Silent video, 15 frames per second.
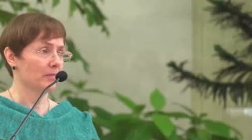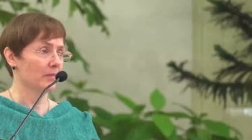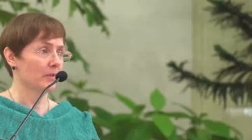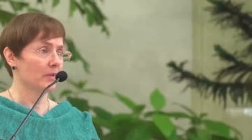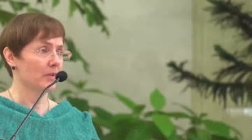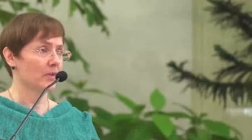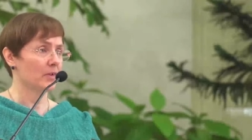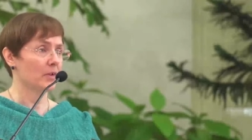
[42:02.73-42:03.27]

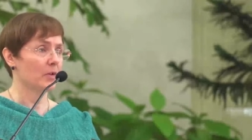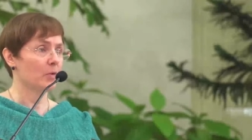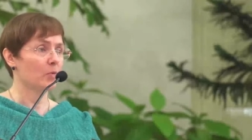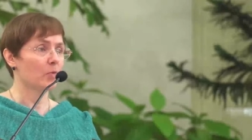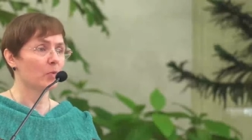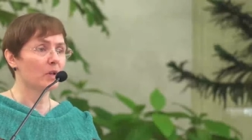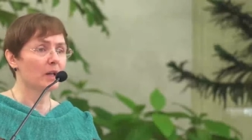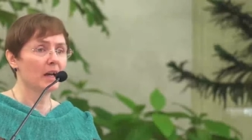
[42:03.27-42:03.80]
So
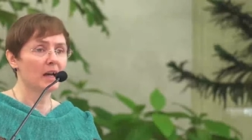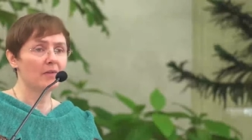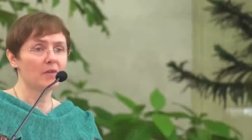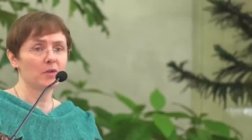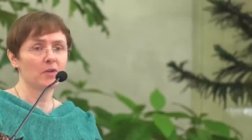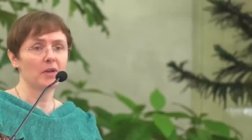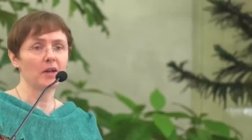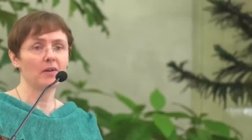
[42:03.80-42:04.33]
we have
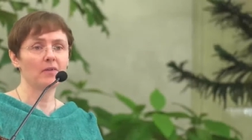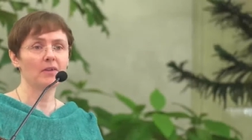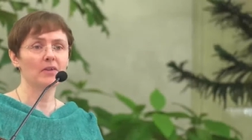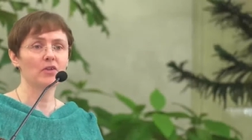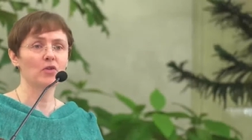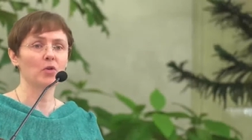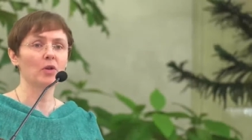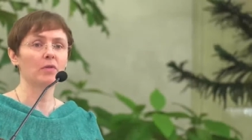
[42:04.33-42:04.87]
to have this
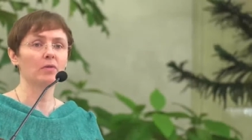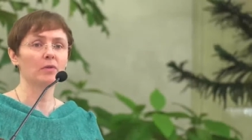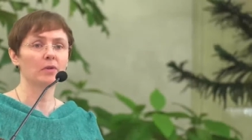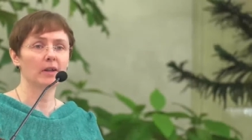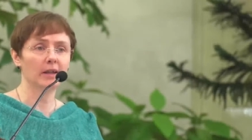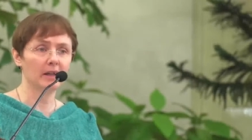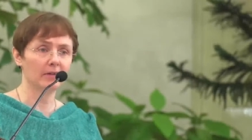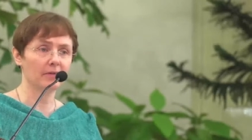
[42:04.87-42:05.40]
joyful
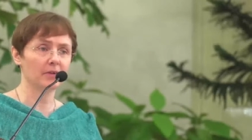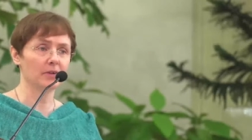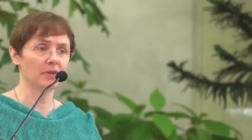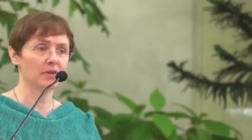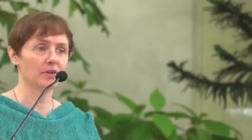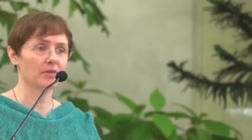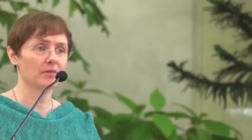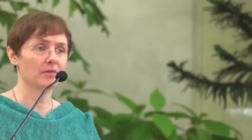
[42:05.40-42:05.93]

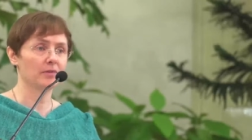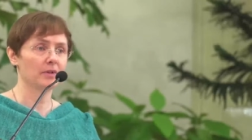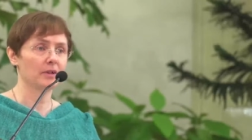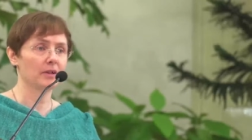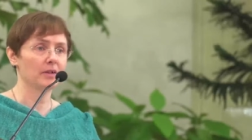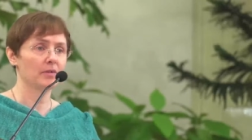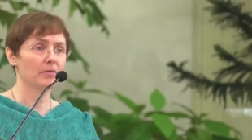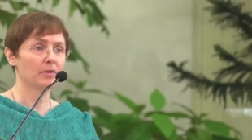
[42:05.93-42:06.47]
effort,
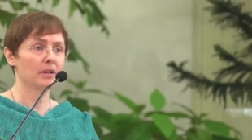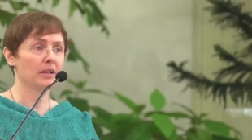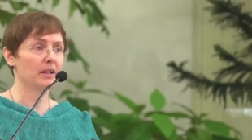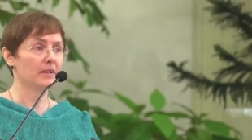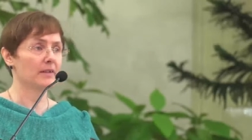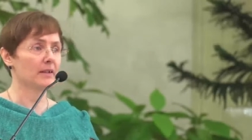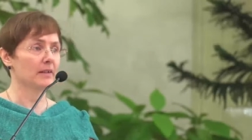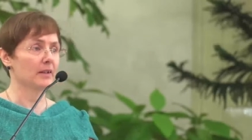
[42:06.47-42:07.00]

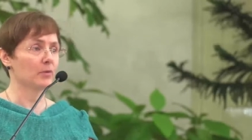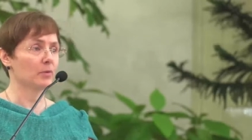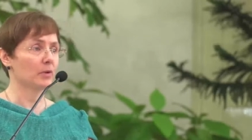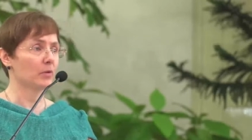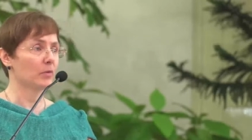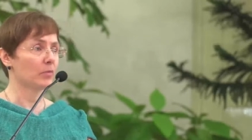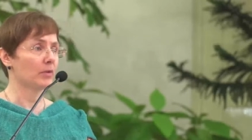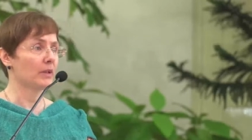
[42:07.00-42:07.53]
realizing that we are
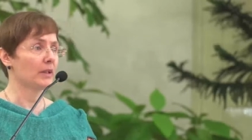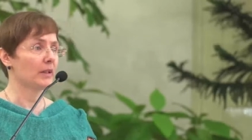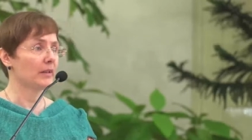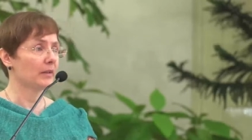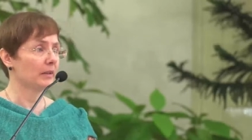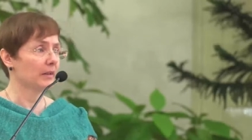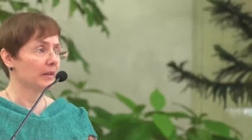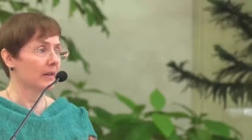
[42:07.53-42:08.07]
already
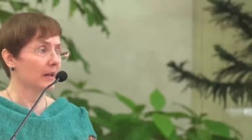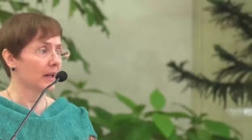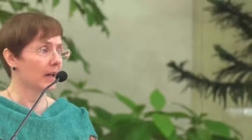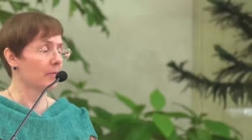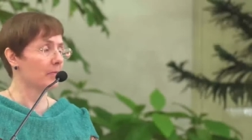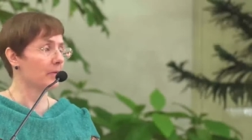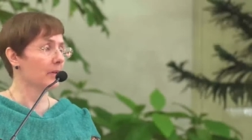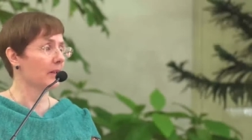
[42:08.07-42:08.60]

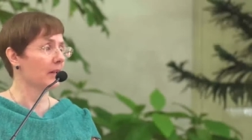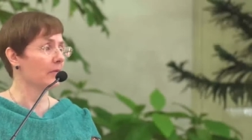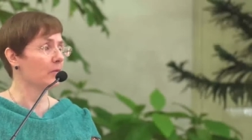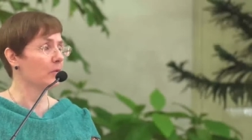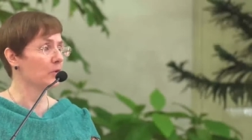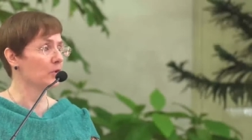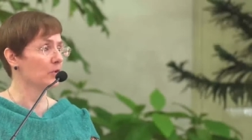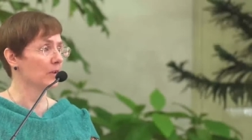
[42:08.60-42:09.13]
happy and
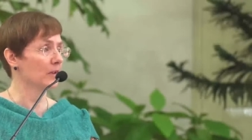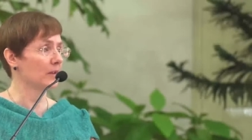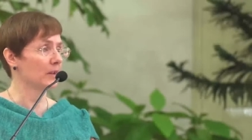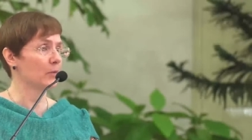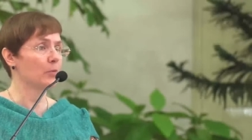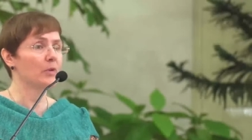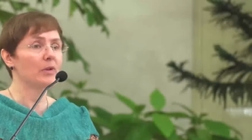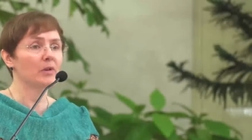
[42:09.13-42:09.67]
fortunate
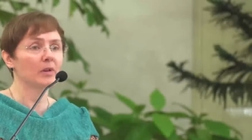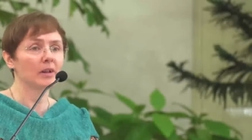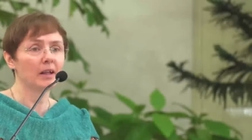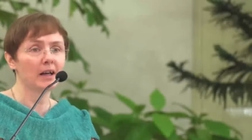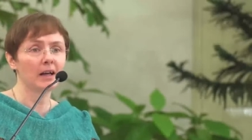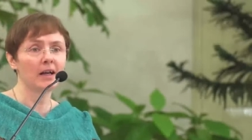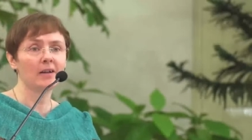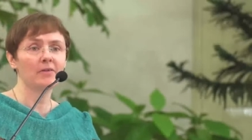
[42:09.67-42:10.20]
that we are
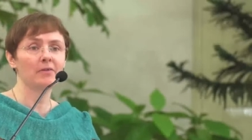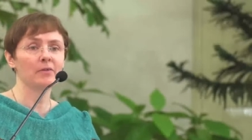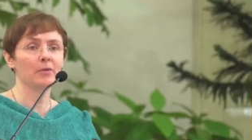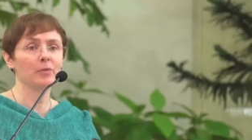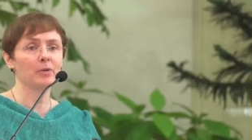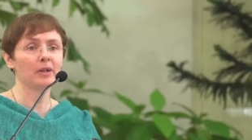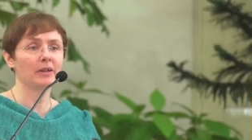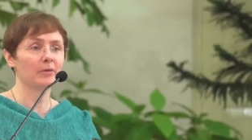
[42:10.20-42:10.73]
alive,
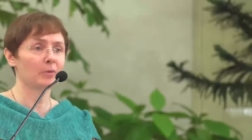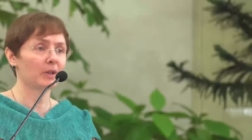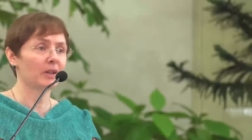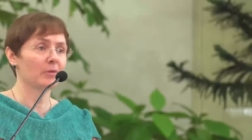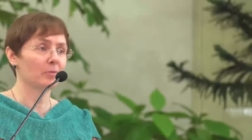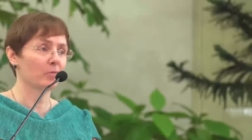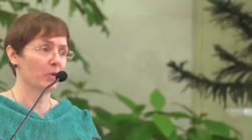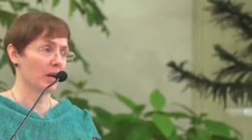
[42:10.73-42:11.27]
we
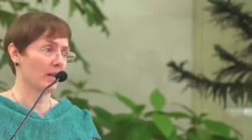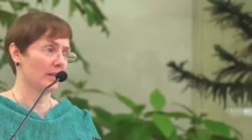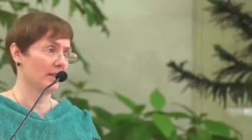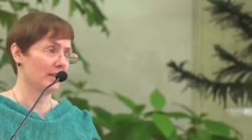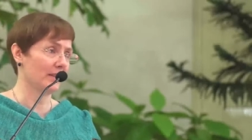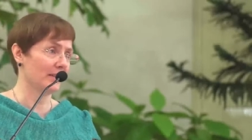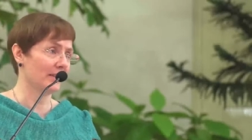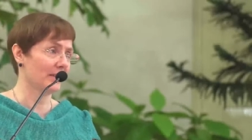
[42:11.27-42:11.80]
can
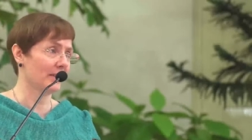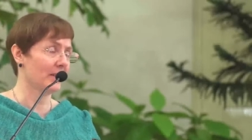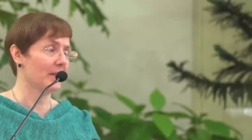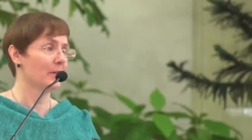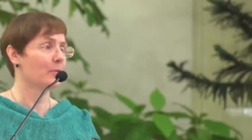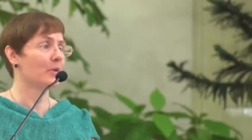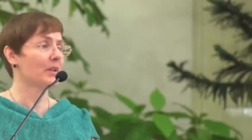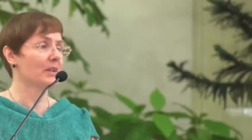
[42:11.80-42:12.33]
practice,
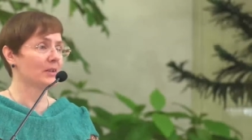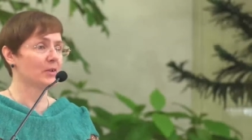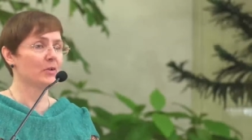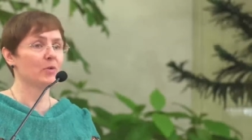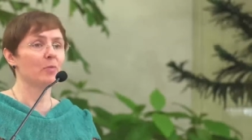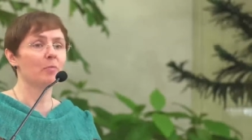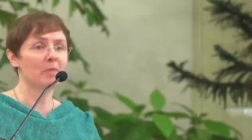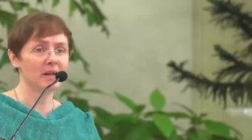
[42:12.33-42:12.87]
we can
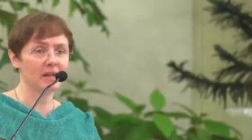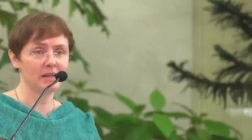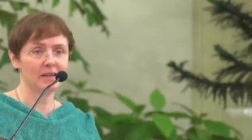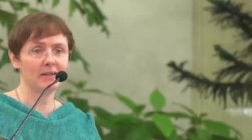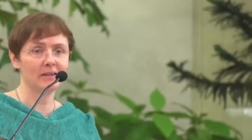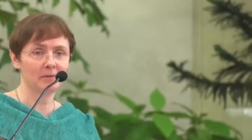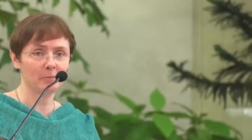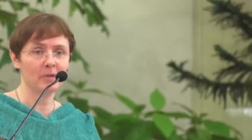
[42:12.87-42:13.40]
do many,
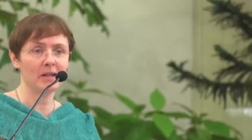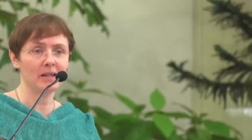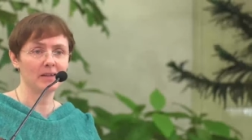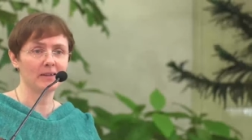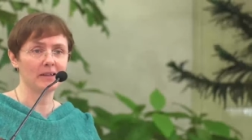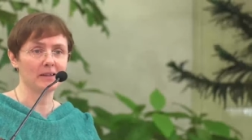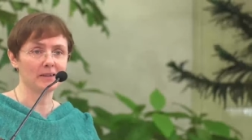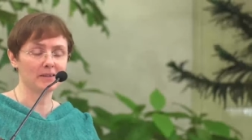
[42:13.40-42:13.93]
many
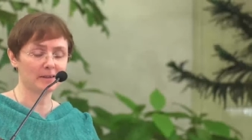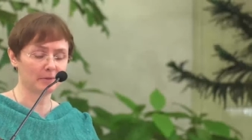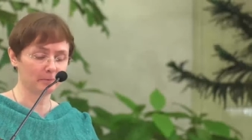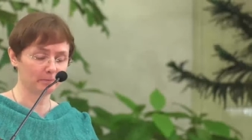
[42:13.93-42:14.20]
things.